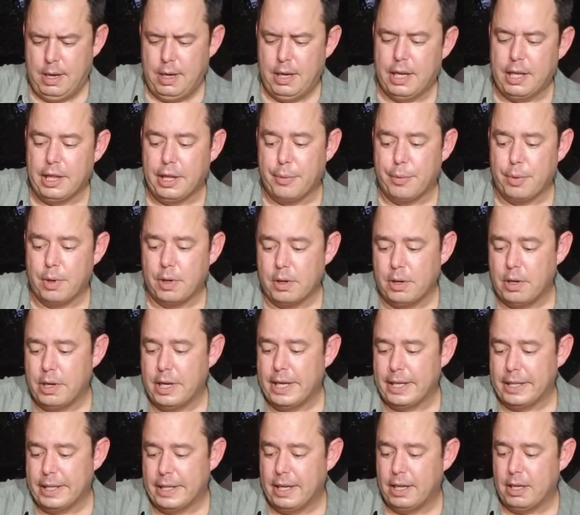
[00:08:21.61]
And then we'll go
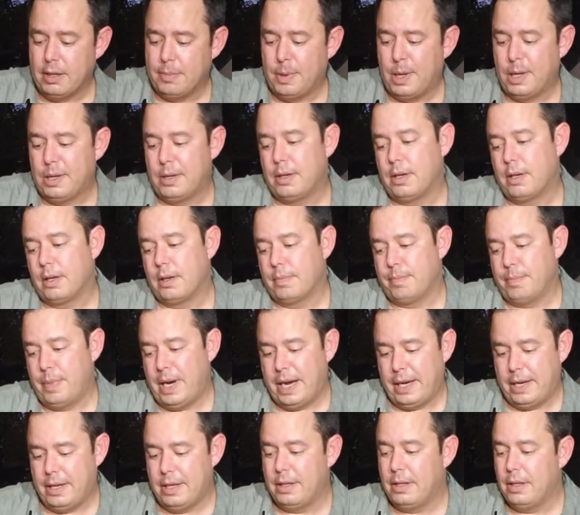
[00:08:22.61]
ahead and get them
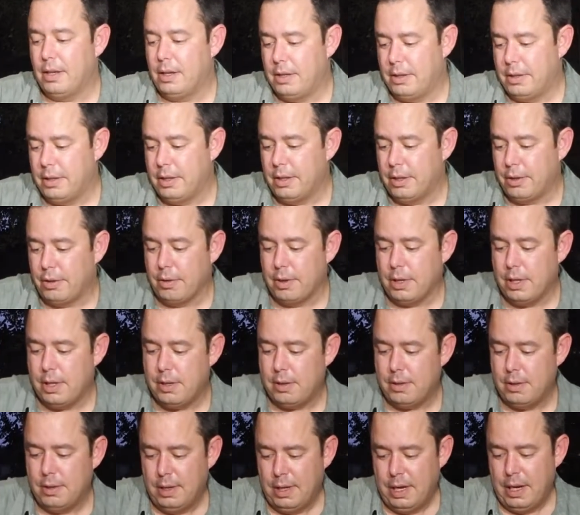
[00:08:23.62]
back in on the
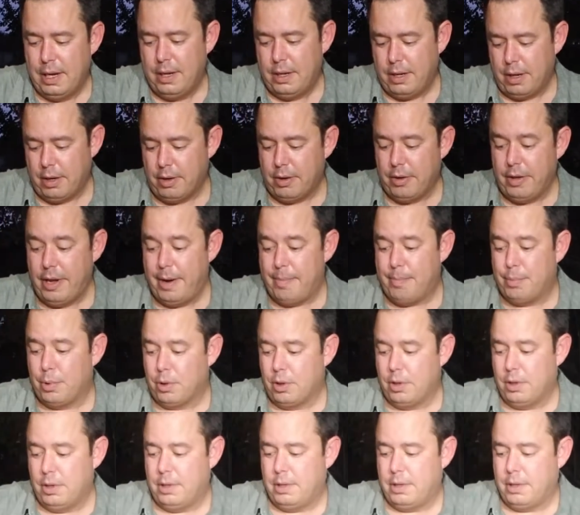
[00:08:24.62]
grill, under that
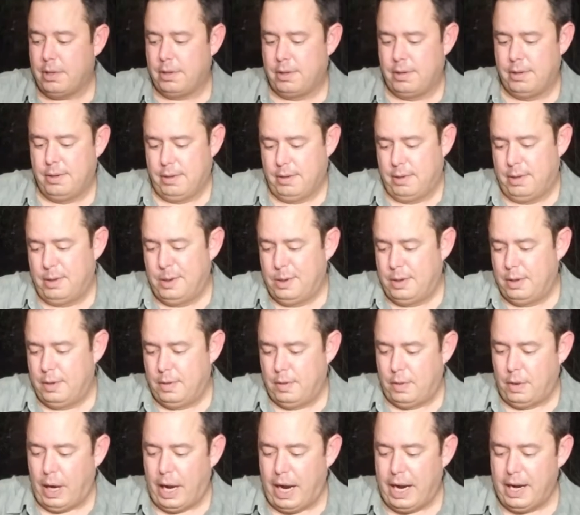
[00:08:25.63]
broiler.
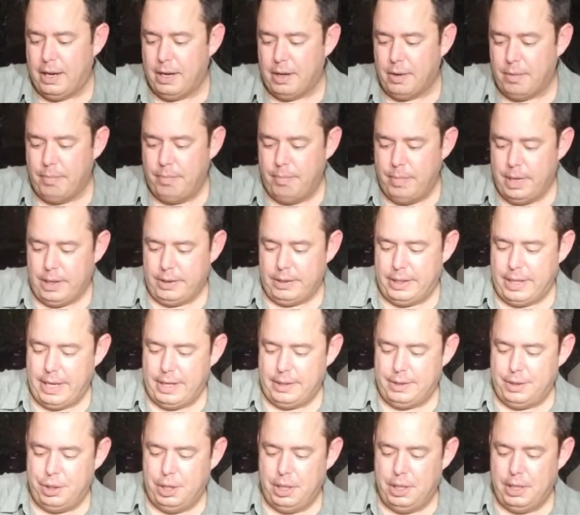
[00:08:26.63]
And it'll melt
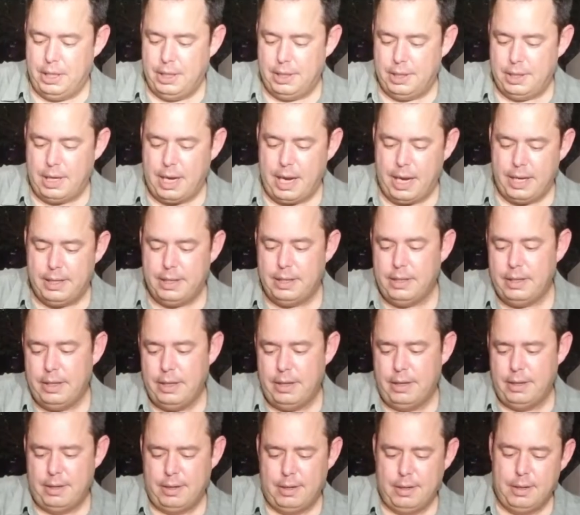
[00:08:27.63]
that cheese nicely.
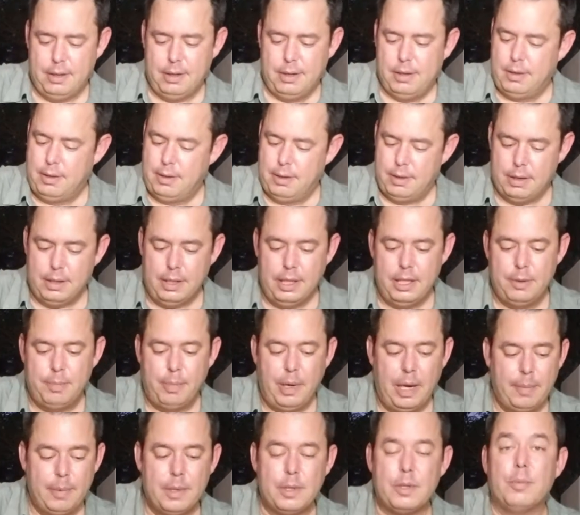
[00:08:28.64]
And these
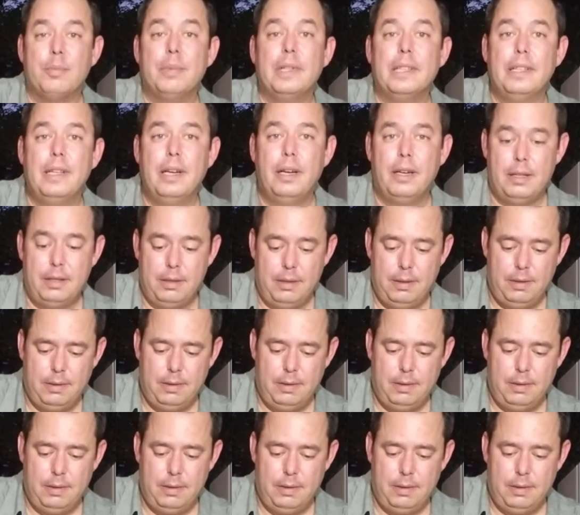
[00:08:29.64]
babies will be done.